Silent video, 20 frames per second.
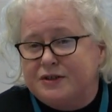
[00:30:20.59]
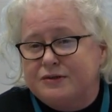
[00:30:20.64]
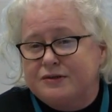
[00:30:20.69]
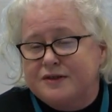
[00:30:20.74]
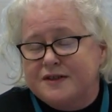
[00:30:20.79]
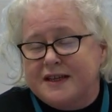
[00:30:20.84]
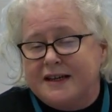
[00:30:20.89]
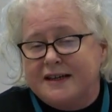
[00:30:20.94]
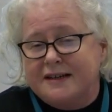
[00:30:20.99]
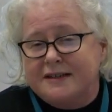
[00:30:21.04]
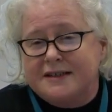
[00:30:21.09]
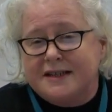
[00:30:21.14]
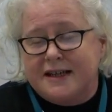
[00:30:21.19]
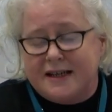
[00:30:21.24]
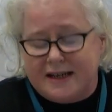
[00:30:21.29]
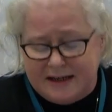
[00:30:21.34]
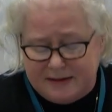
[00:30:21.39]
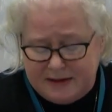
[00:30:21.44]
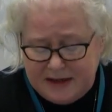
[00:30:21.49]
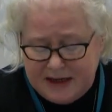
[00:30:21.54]
focused
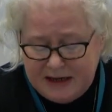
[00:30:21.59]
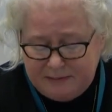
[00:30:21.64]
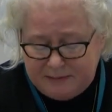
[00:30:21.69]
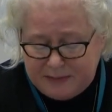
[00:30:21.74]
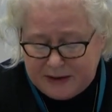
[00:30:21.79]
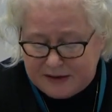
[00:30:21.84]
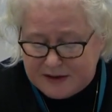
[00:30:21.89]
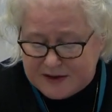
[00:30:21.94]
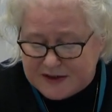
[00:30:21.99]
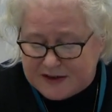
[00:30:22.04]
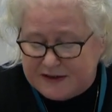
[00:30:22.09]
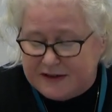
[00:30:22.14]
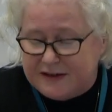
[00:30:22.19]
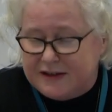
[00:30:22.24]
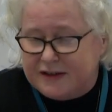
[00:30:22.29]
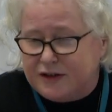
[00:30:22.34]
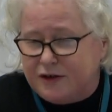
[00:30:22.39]
indicators that we have,